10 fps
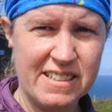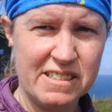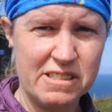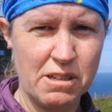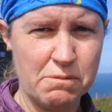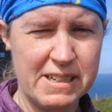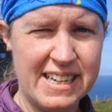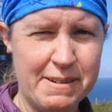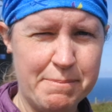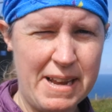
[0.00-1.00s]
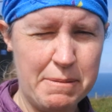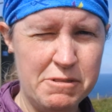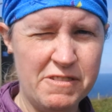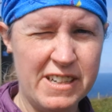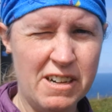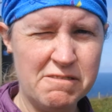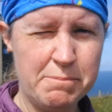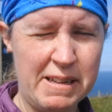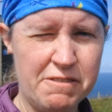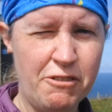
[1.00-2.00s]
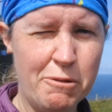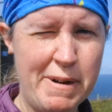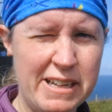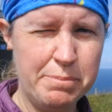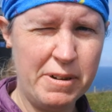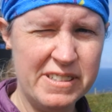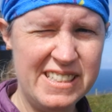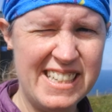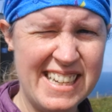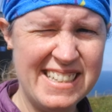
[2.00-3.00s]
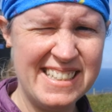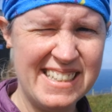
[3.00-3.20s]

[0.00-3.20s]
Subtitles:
So we're going to get moving on. We're about the 4 mile point here,